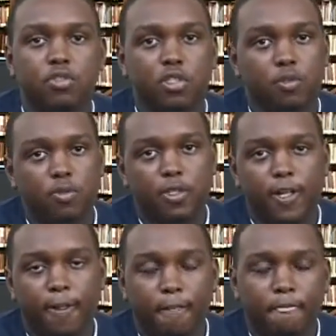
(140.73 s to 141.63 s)
So
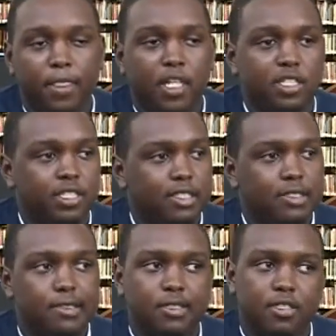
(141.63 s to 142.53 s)

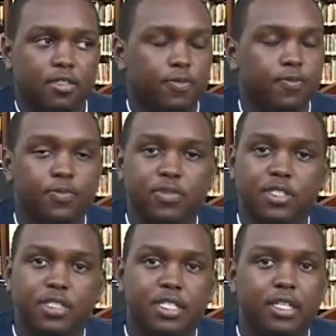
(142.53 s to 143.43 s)
just
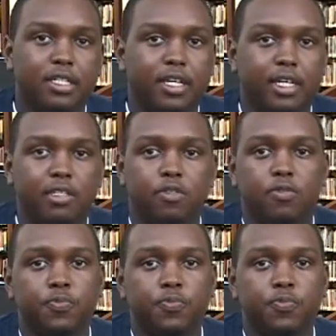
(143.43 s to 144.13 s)
seeing that